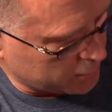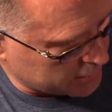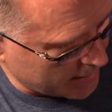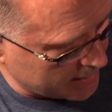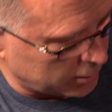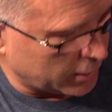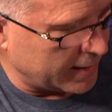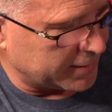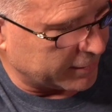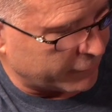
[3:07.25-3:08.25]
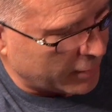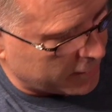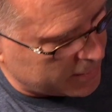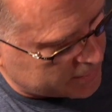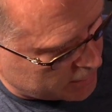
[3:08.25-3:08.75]
just kind of looking at the front of
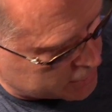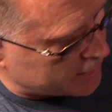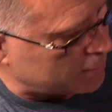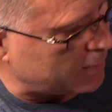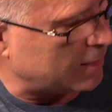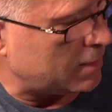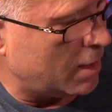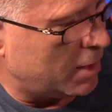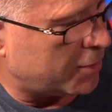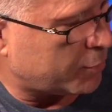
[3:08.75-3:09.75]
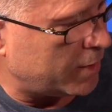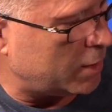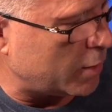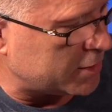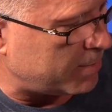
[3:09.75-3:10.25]
this, looks like you get 3
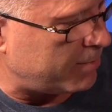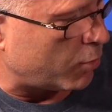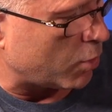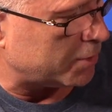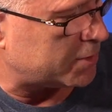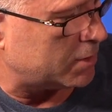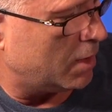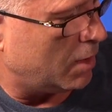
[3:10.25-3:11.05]
USB ports.